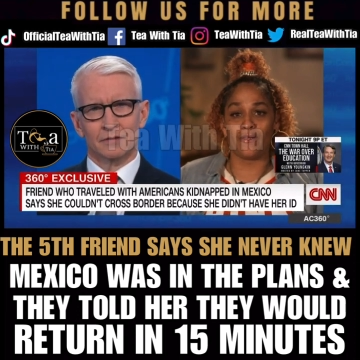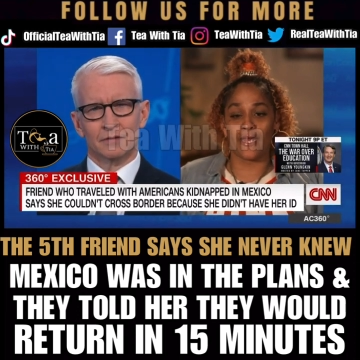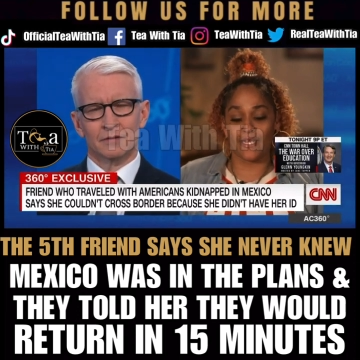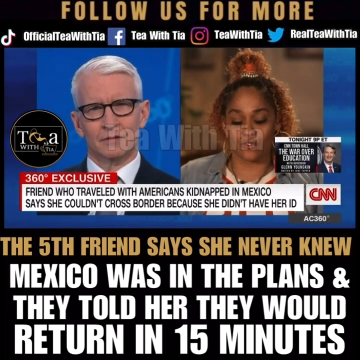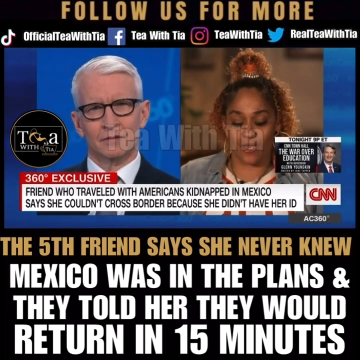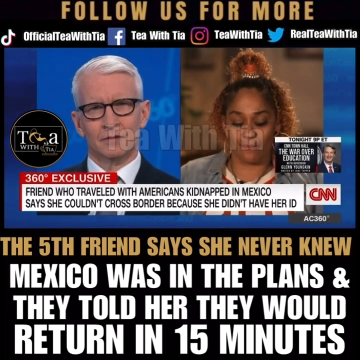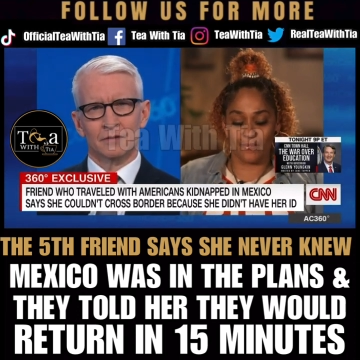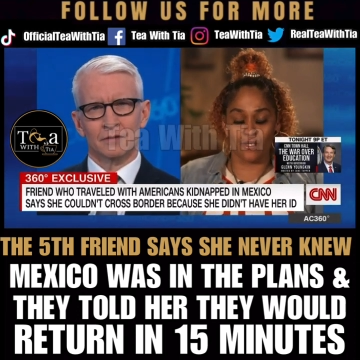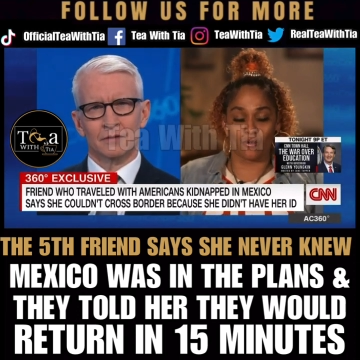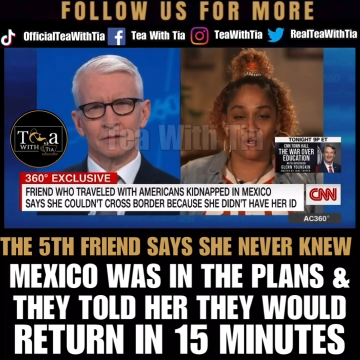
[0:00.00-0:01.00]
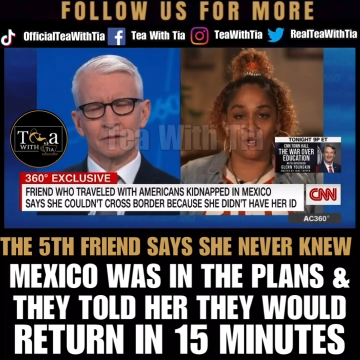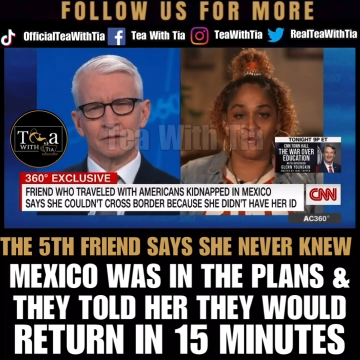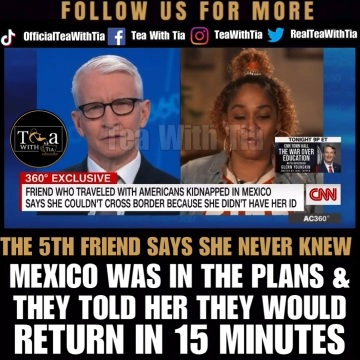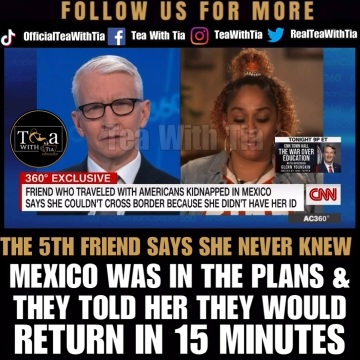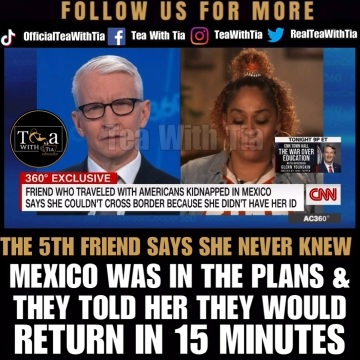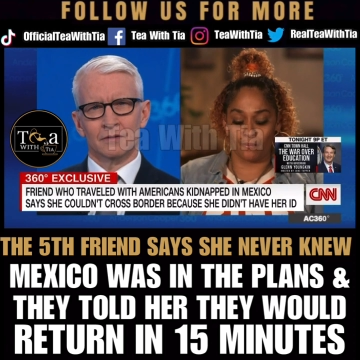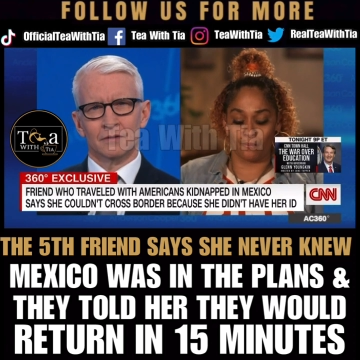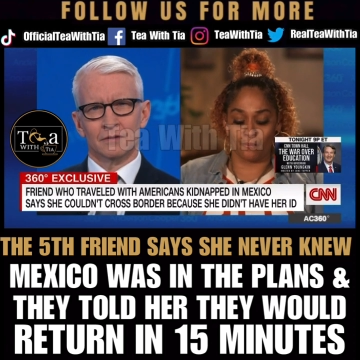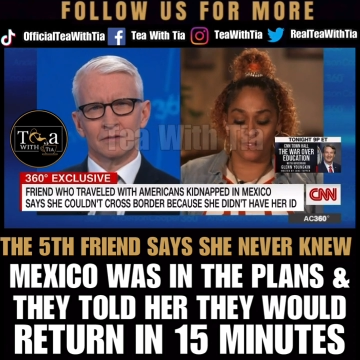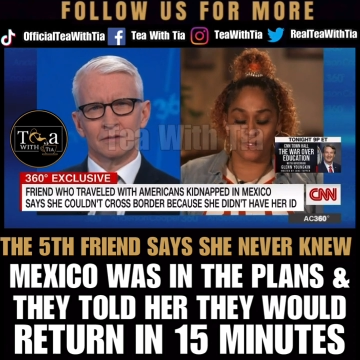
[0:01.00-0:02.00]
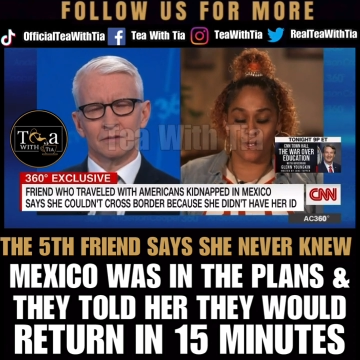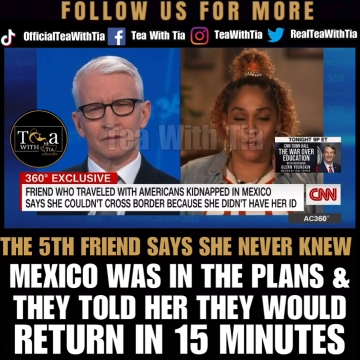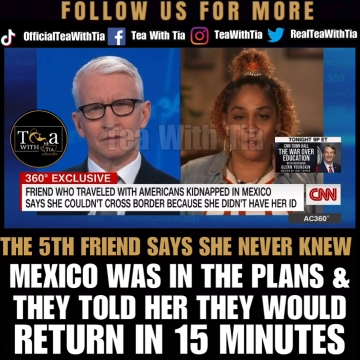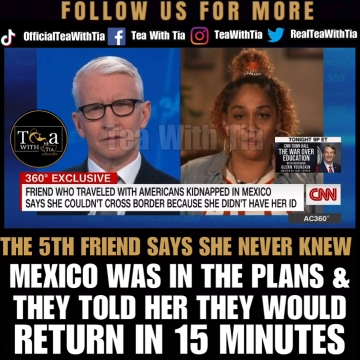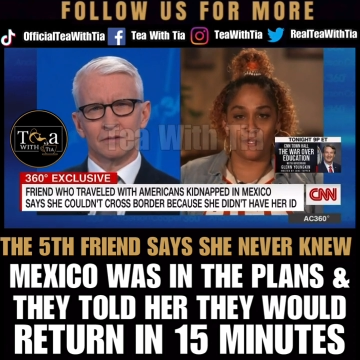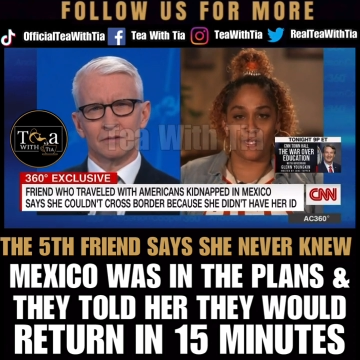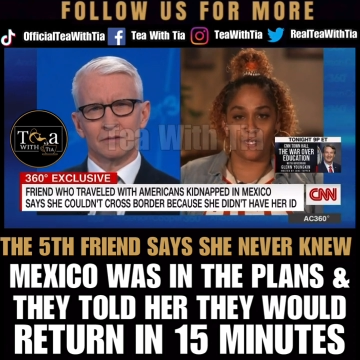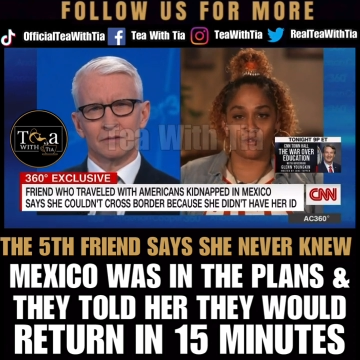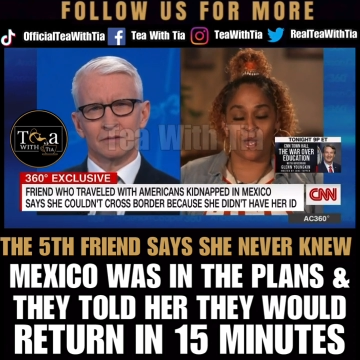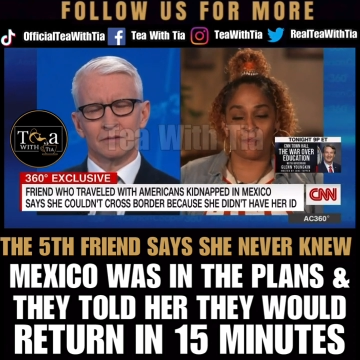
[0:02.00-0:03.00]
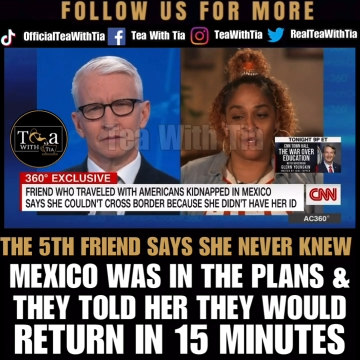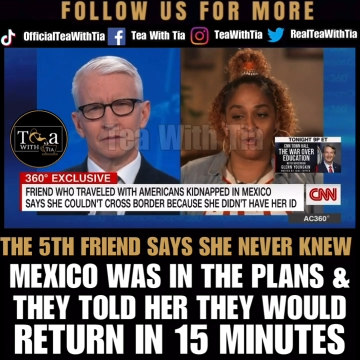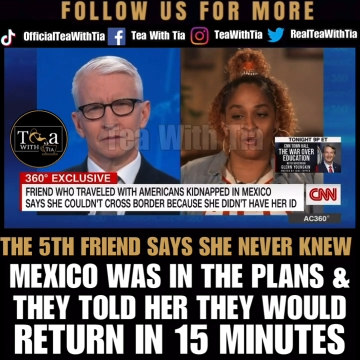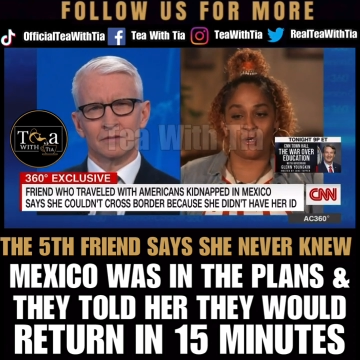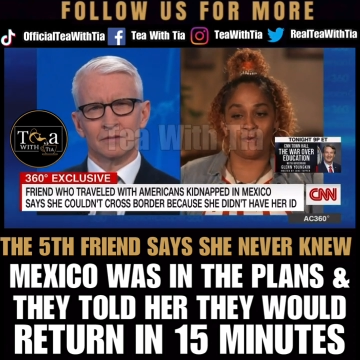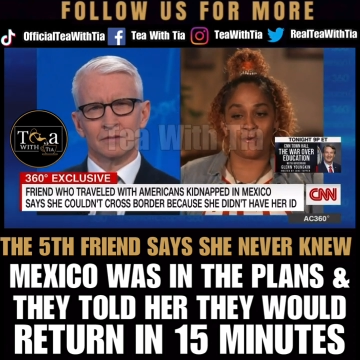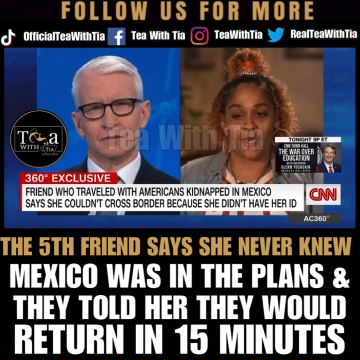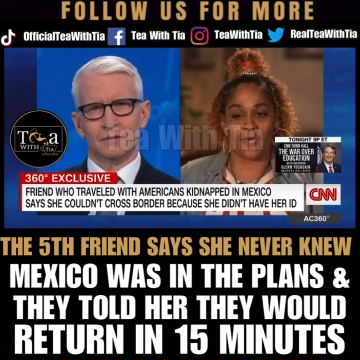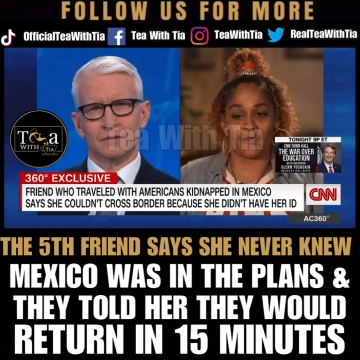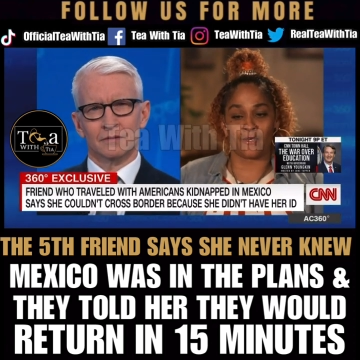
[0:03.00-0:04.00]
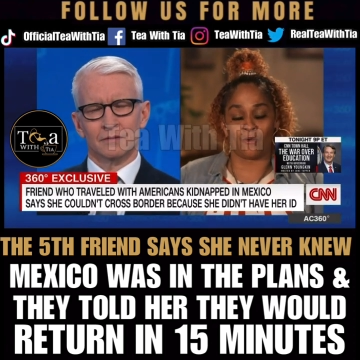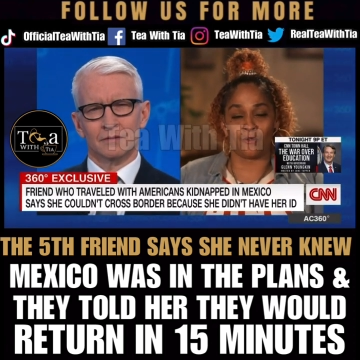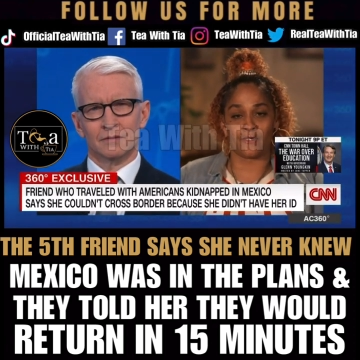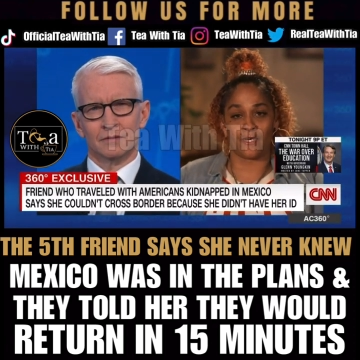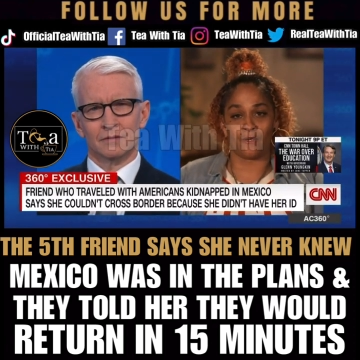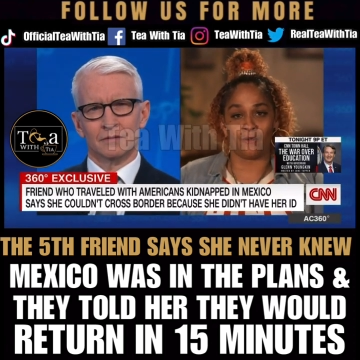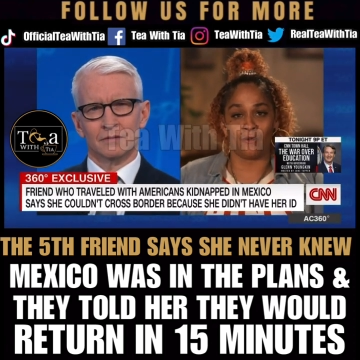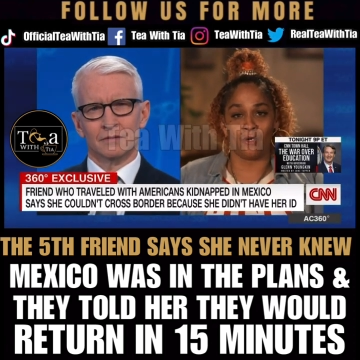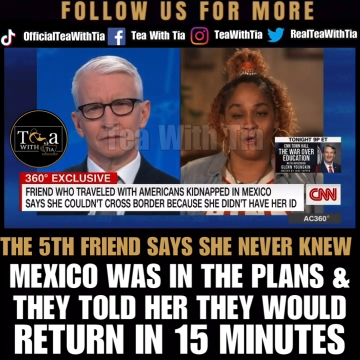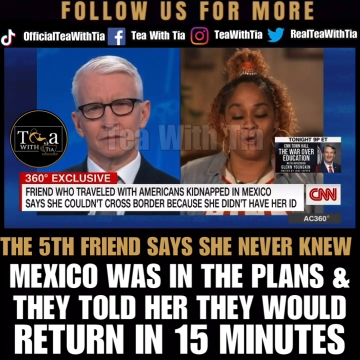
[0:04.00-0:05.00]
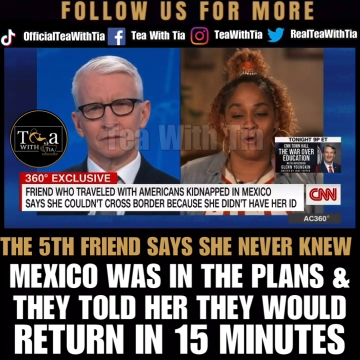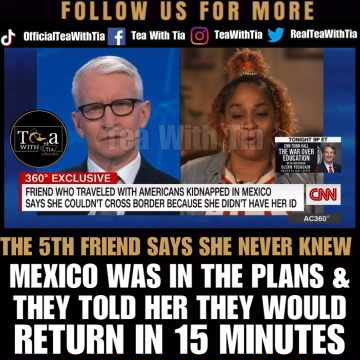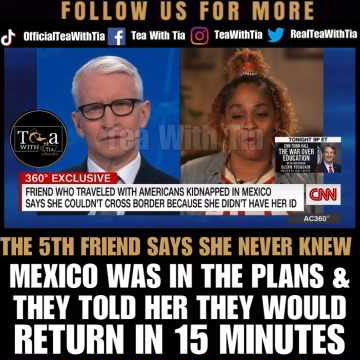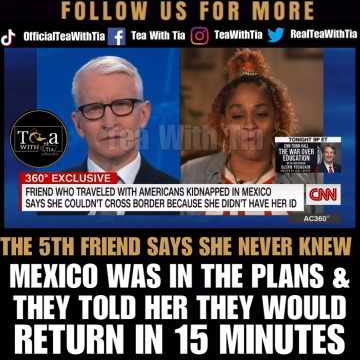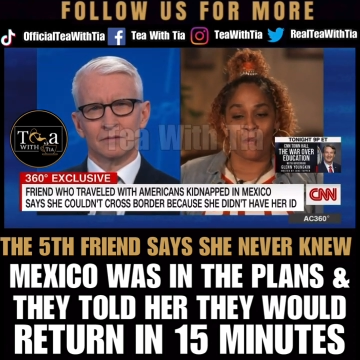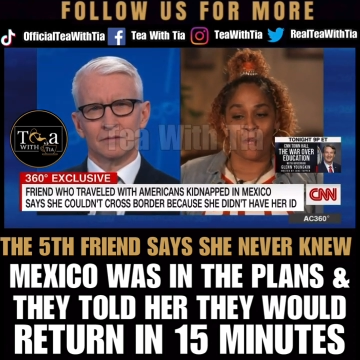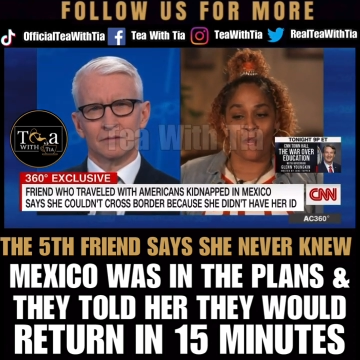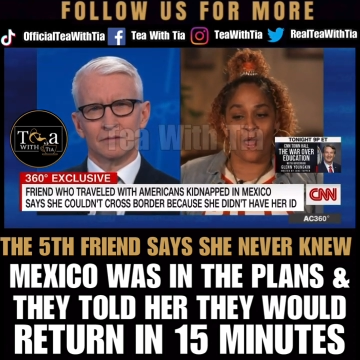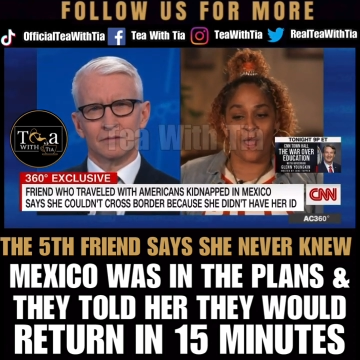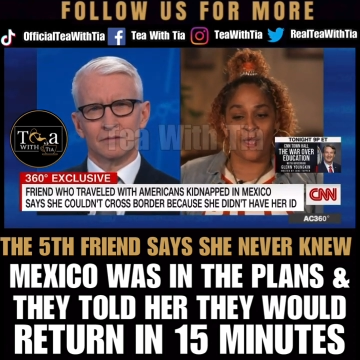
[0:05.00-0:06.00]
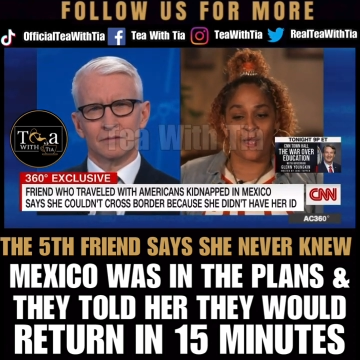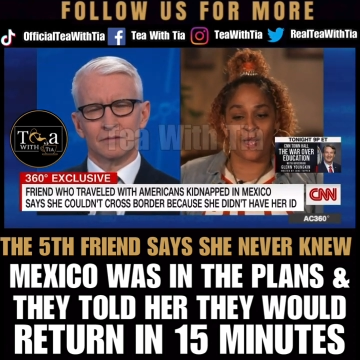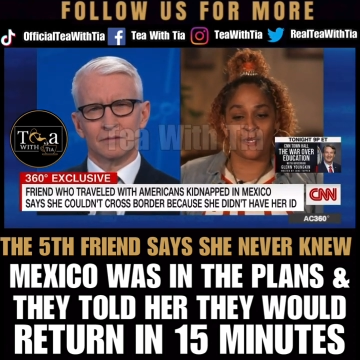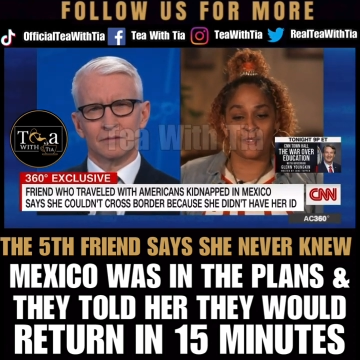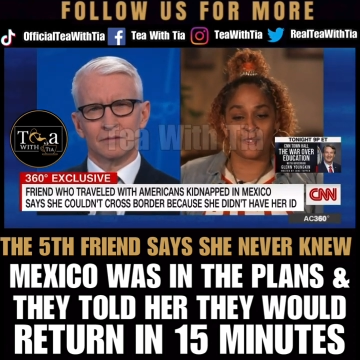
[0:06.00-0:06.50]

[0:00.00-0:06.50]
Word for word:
Speaker 1: they dropped me off, sorry, when they dropped me off at the hotel, I had got into